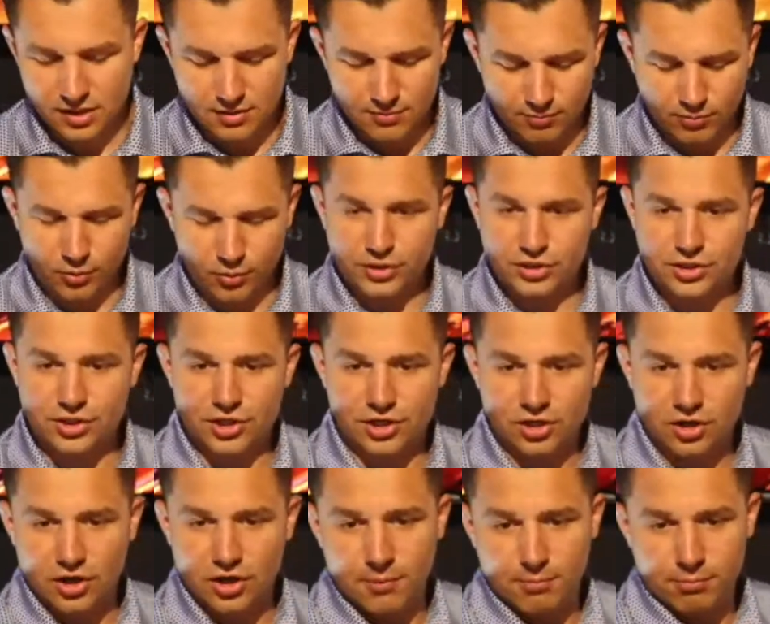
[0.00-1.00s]
But when
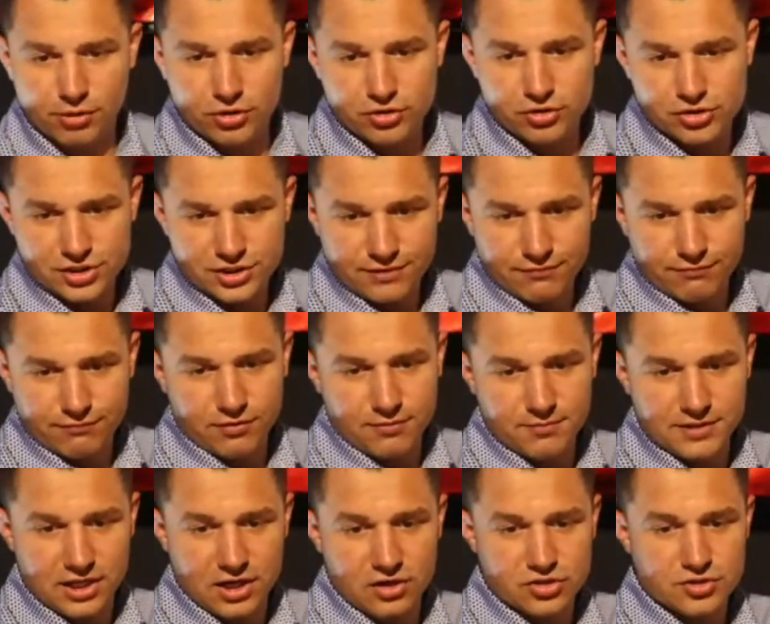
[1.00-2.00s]
you're approaching it from
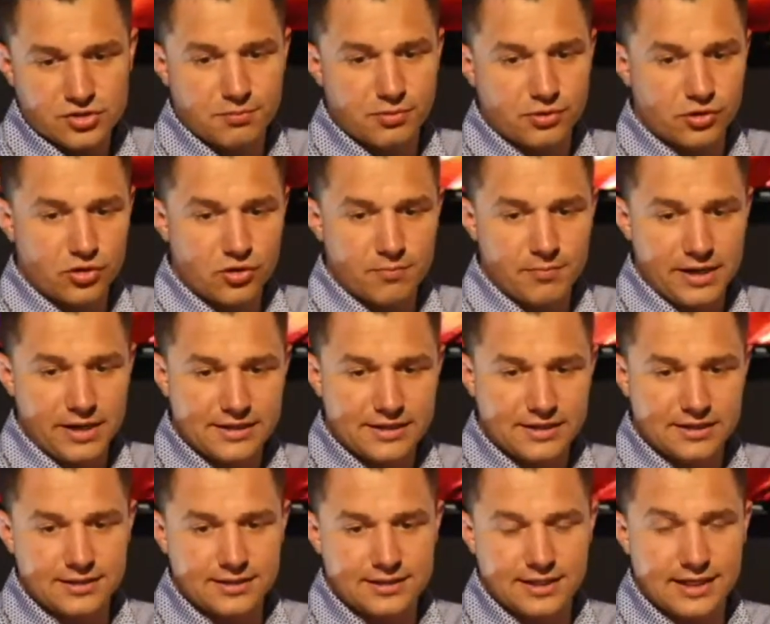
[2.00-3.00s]
the entrepreneur
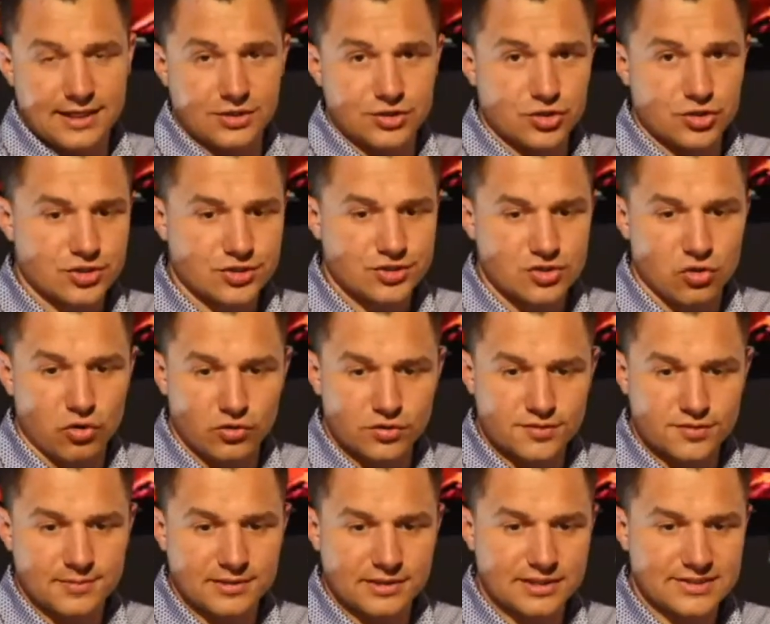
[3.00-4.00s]
method and you're just
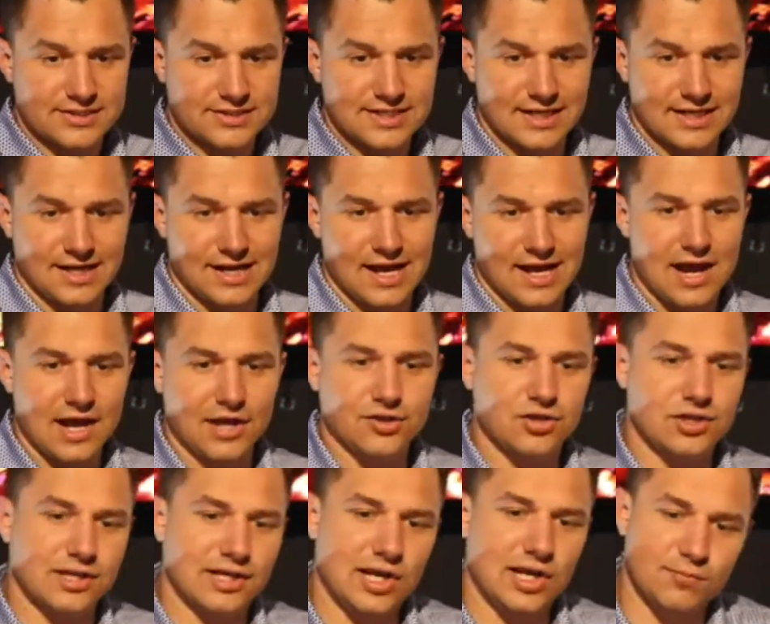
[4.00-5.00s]
ultimately seeing how you
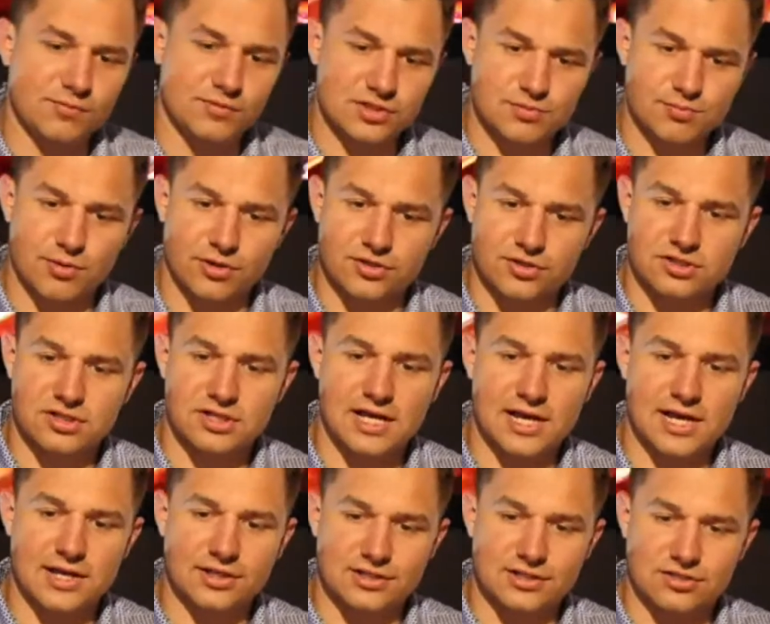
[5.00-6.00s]
can help this person, how
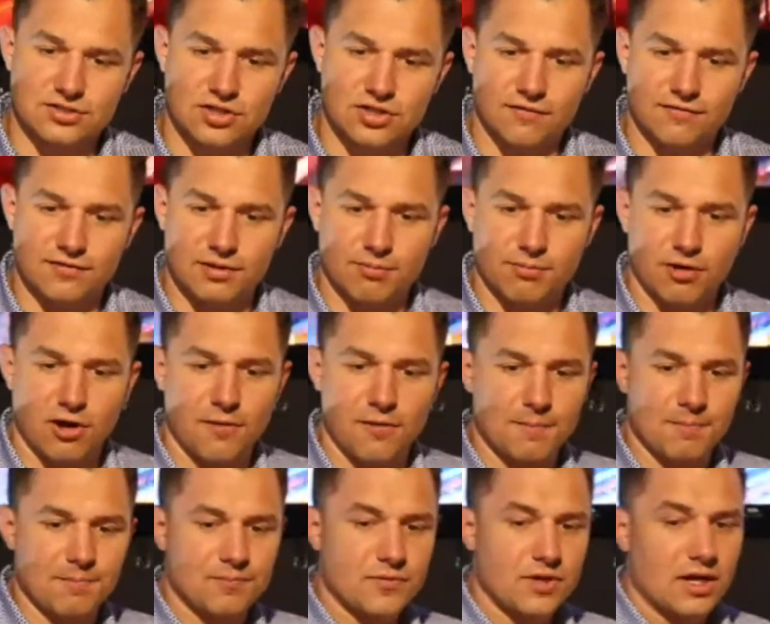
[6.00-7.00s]
you can solve their
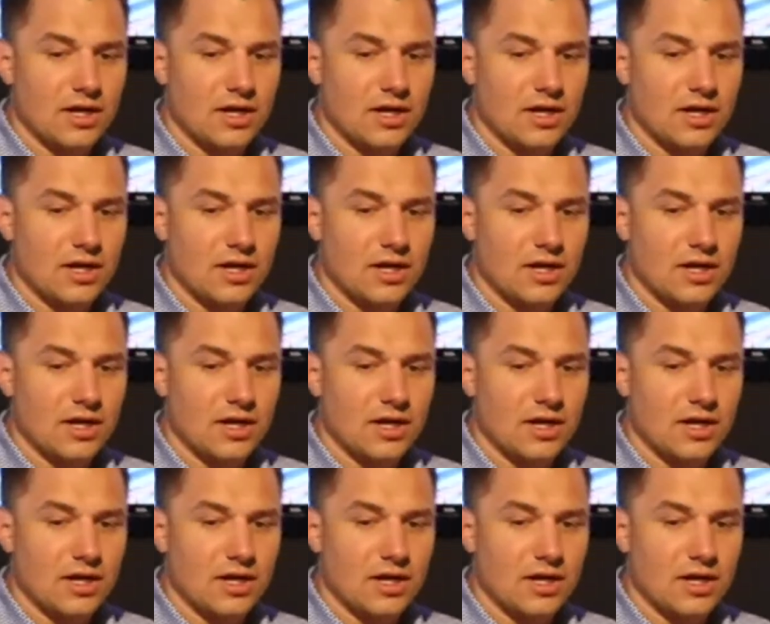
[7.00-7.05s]
problem,